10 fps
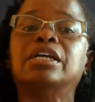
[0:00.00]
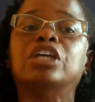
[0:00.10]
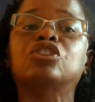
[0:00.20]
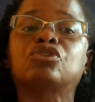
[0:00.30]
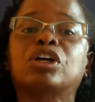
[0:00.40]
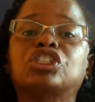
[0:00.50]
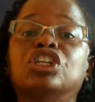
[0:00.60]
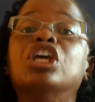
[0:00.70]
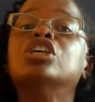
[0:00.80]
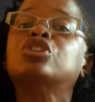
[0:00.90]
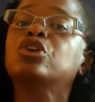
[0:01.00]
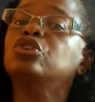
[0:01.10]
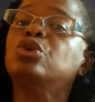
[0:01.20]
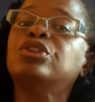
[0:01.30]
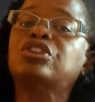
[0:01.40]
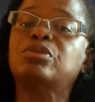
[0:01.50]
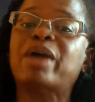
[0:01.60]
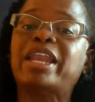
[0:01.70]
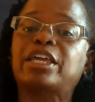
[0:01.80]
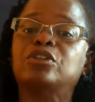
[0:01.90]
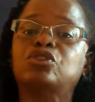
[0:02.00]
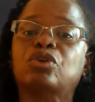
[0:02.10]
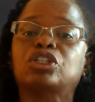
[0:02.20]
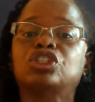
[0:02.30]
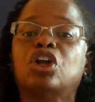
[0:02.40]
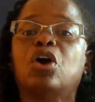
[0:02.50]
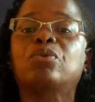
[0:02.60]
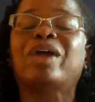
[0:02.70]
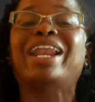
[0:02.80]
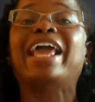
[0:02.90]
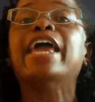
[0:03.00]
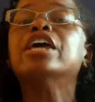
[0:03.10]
instruction, so you're doing the thematic instruction already.